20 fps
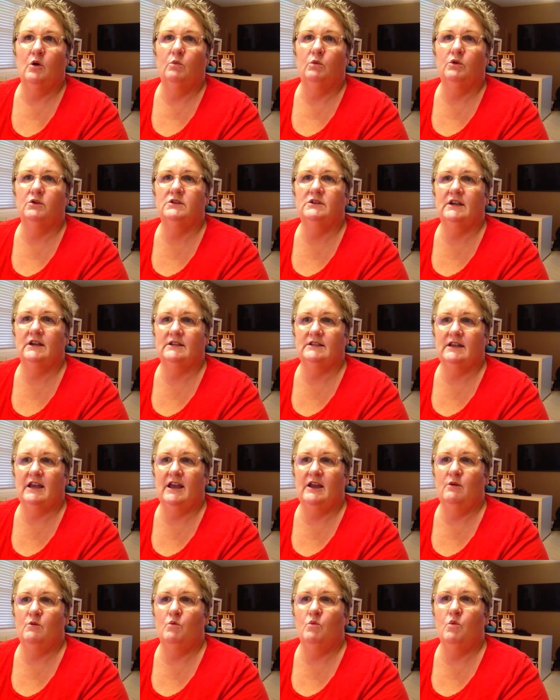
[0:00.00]
will
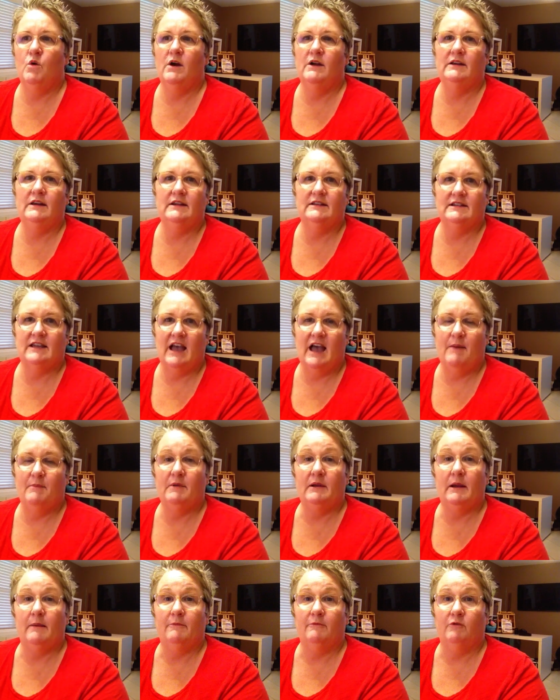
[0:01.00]
dictate what needs to
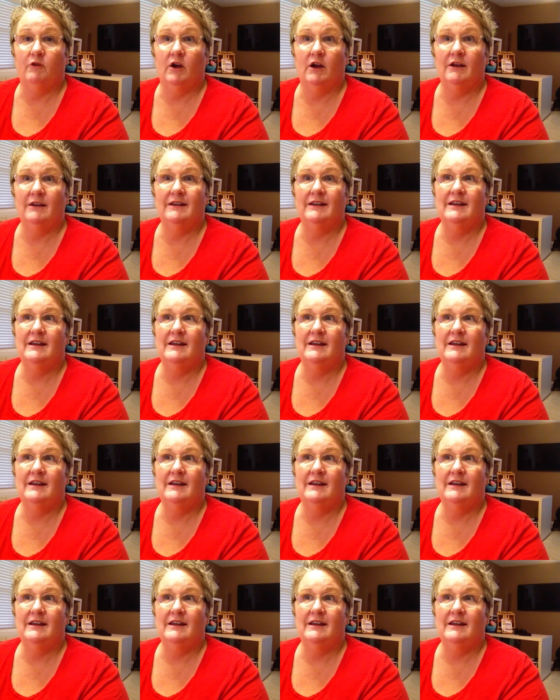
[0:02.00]
happen up front